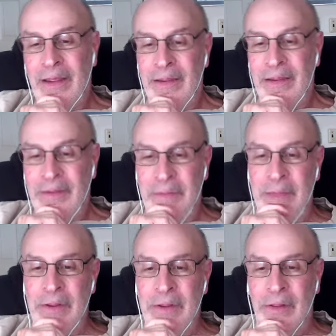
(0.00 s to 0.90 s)

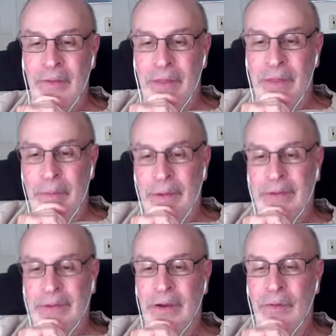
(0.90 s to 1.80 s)
maybe you'll live with it, but
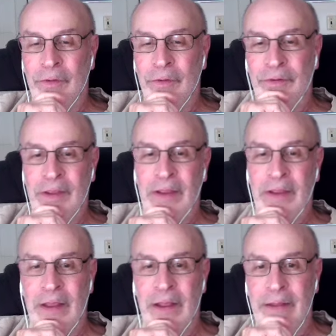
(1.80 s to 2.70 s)
we'll see.
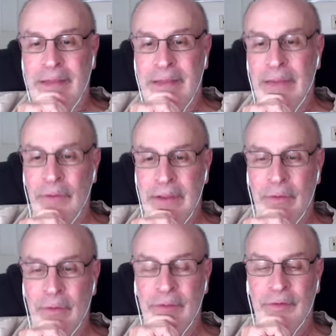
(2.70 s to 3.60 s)

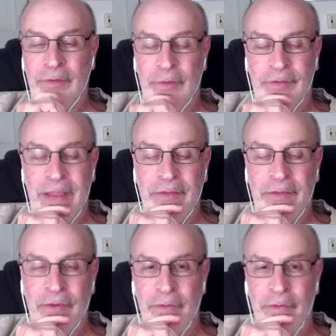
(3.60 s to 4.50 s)
We'll stay
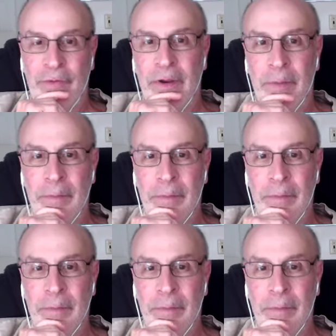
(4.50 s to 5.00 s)
tuned for him.